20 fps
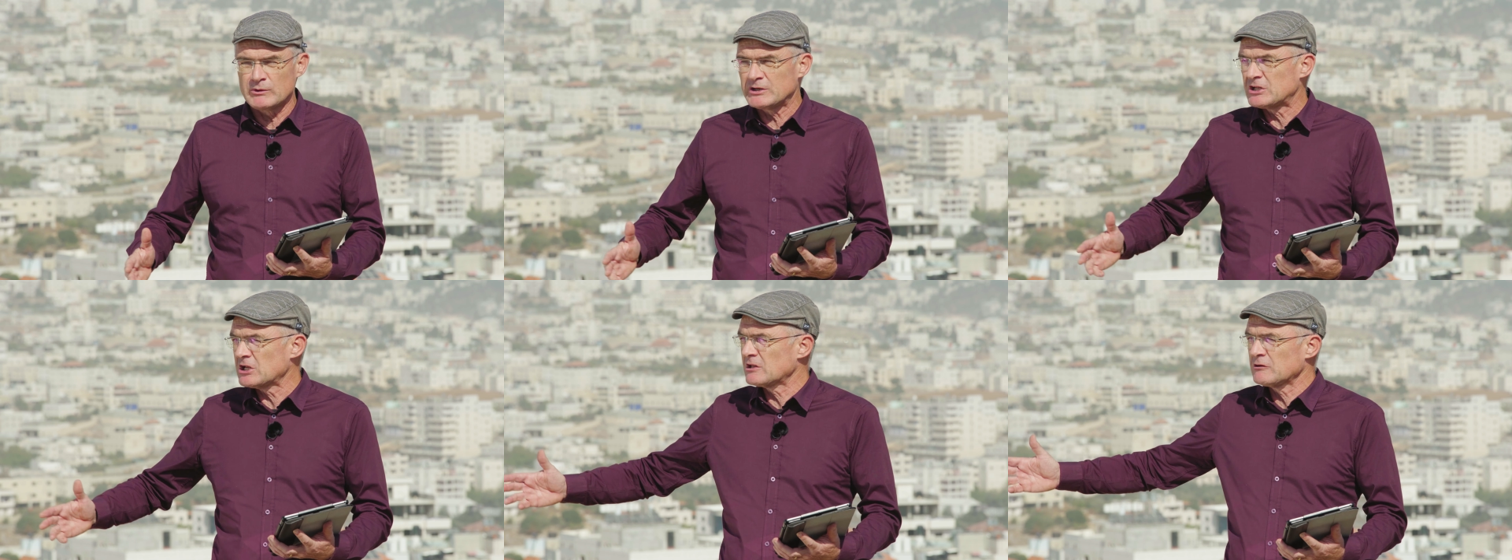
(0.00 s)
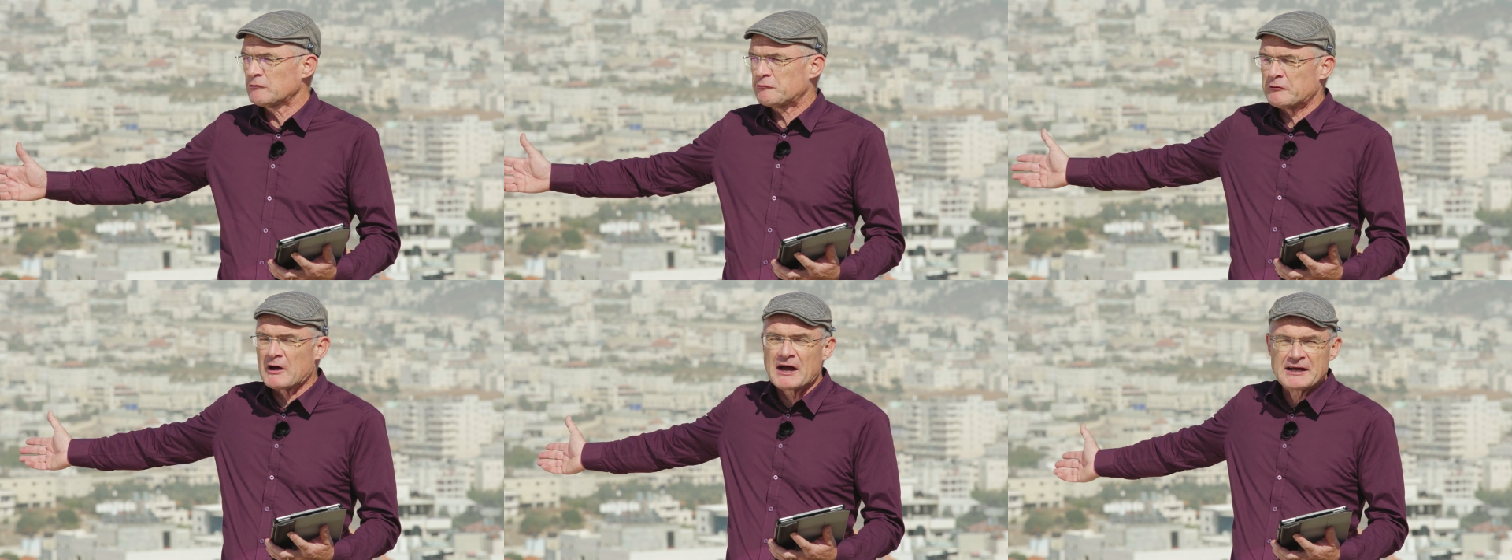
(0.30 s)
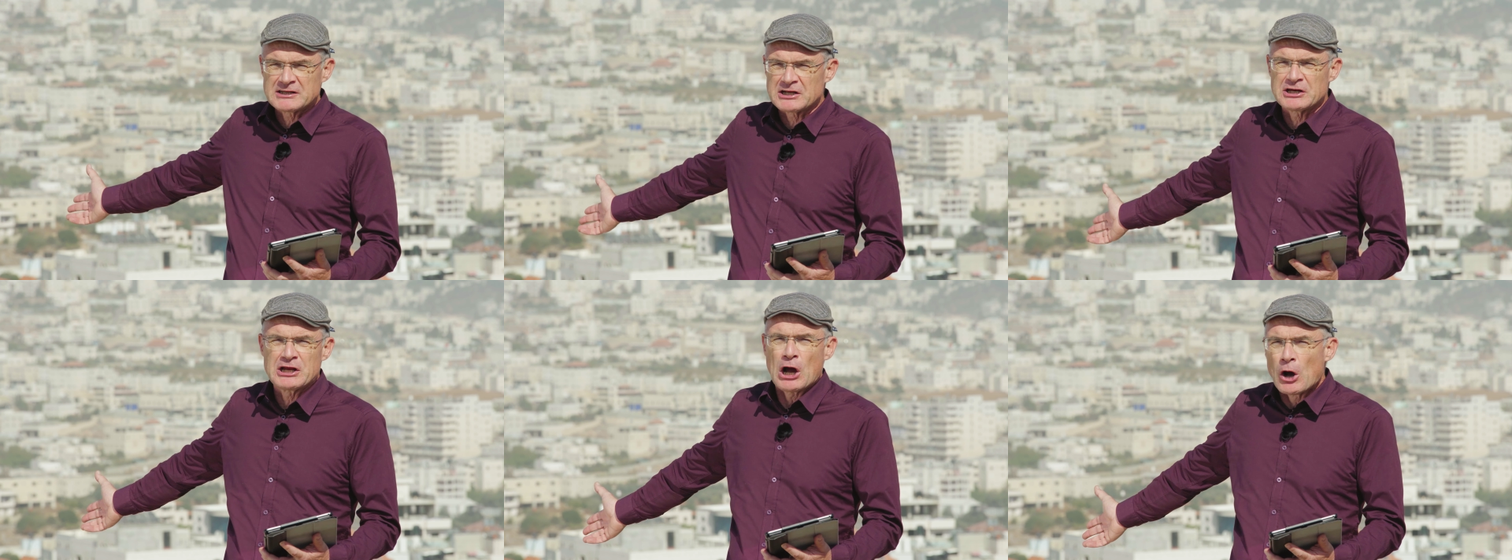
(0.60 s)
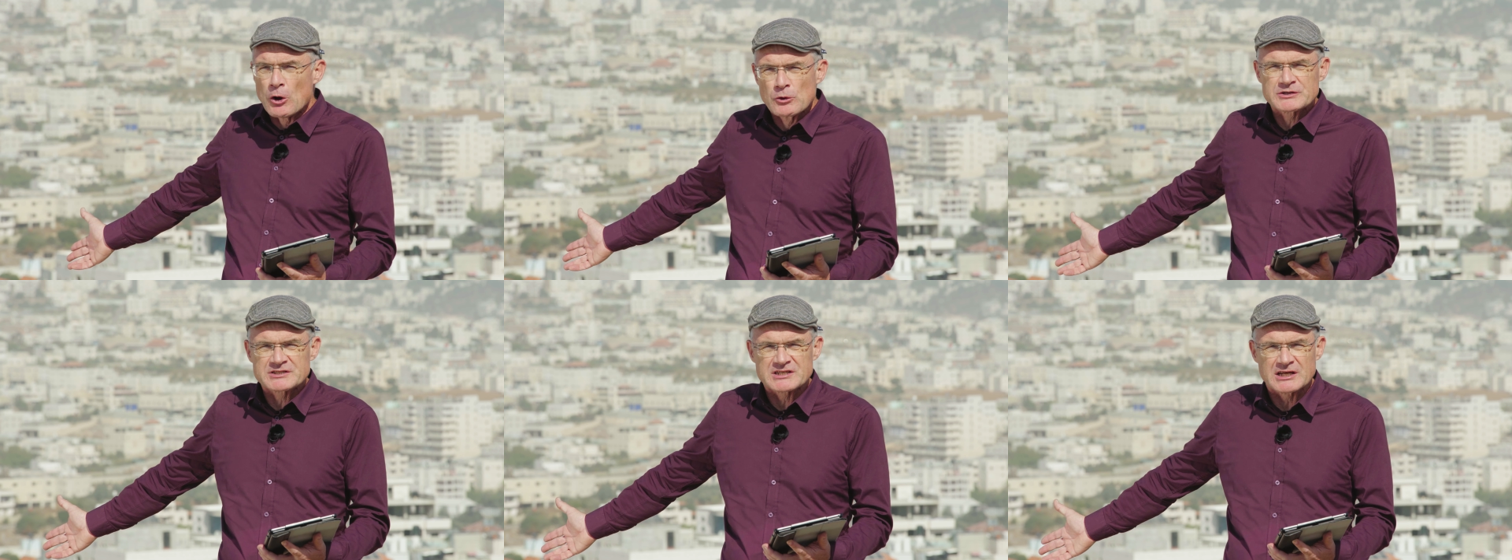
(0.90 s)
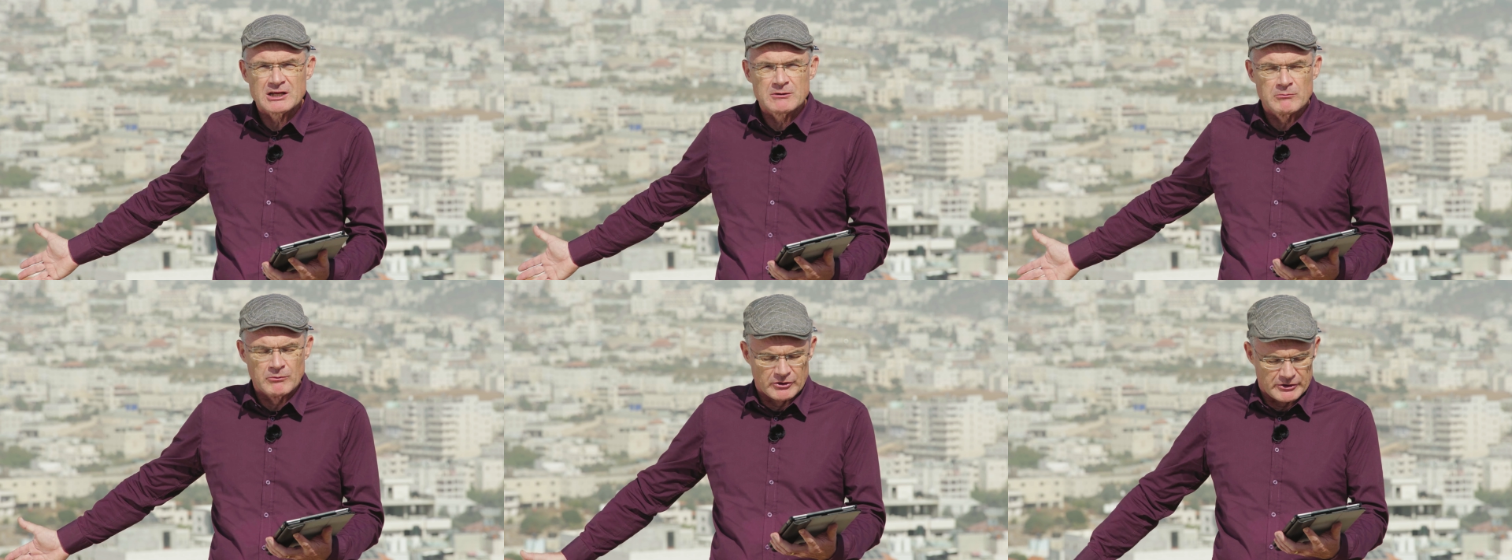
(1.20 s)
We didn't find any oaks
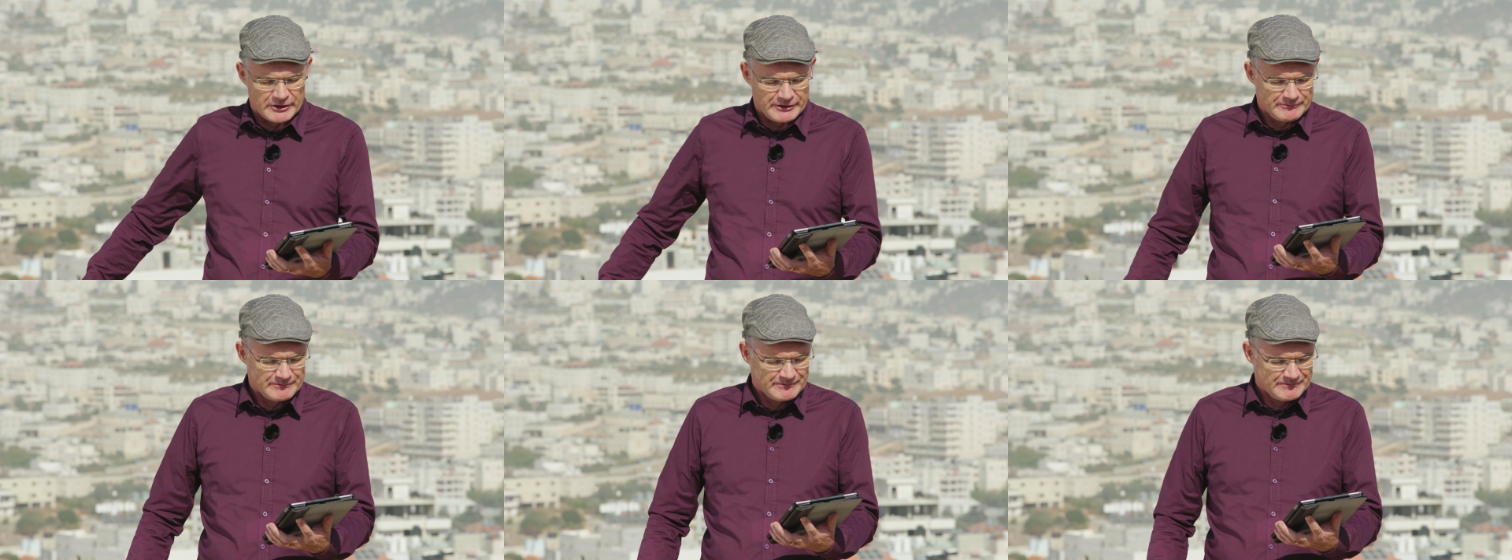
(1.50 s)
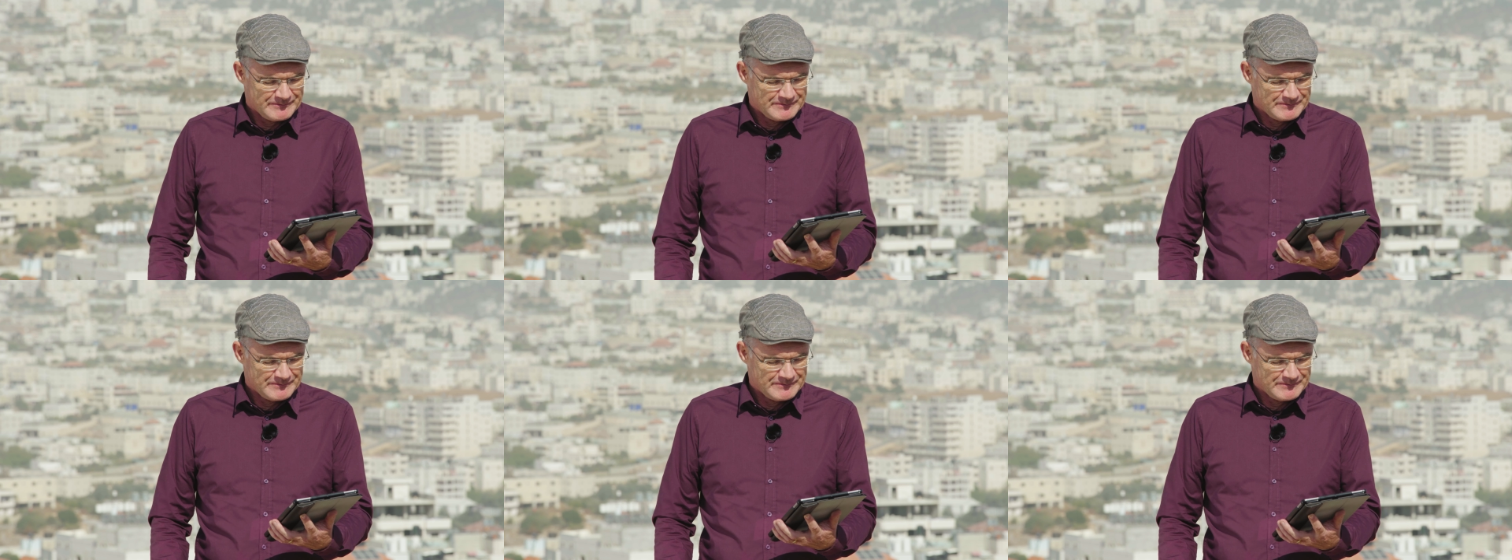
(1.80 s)
anymore.